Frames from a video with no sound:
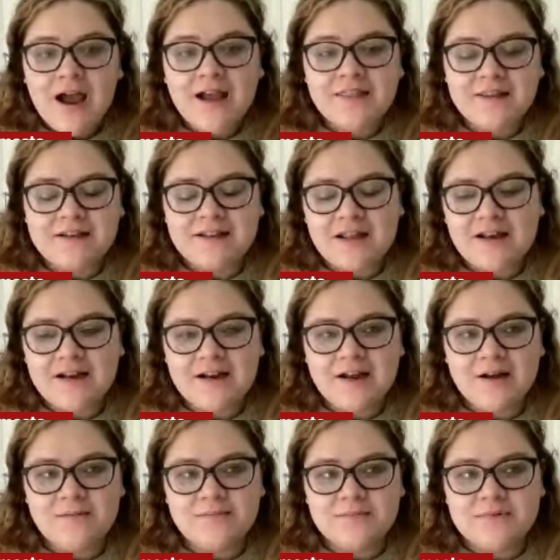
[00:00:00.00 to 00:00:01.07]
I think that it
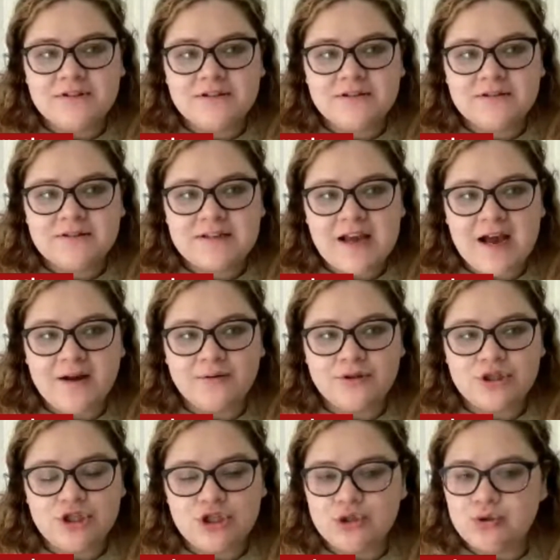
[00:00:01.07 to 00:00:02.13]
comes
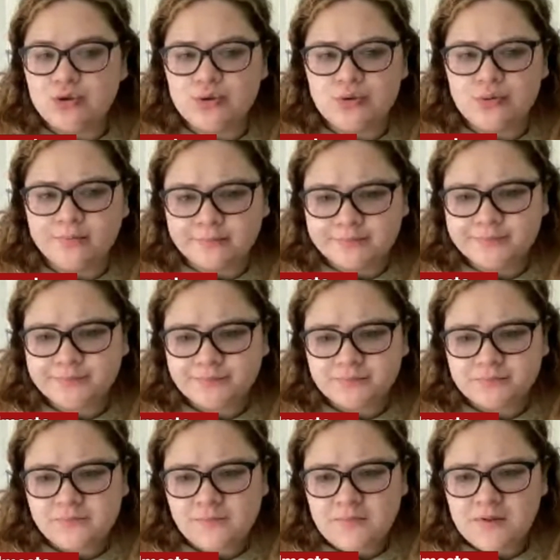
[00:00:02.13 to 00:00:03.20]
down to,
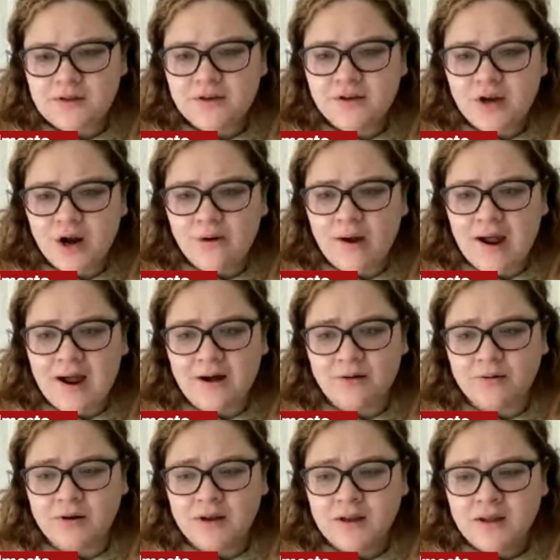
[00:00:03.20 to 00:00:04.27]
you know,
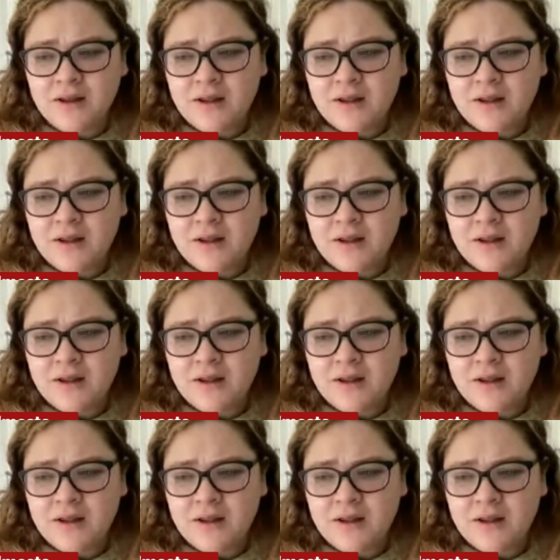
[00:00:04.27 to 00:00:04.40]
how